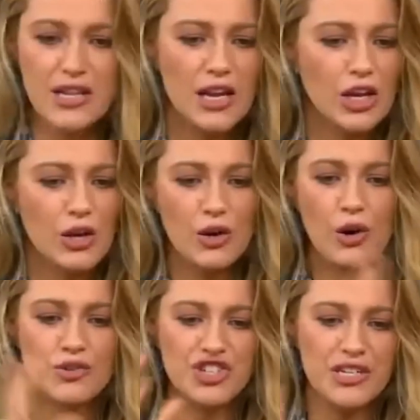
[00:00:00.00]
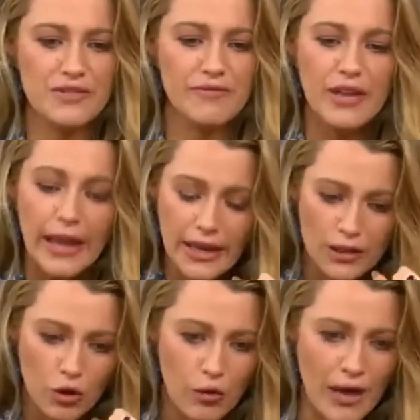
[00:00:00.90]
Lively has a chance to clear
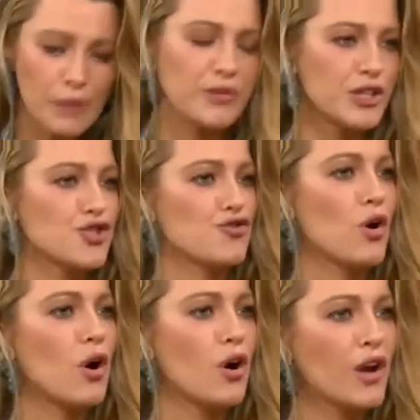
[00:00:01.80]
her name, or is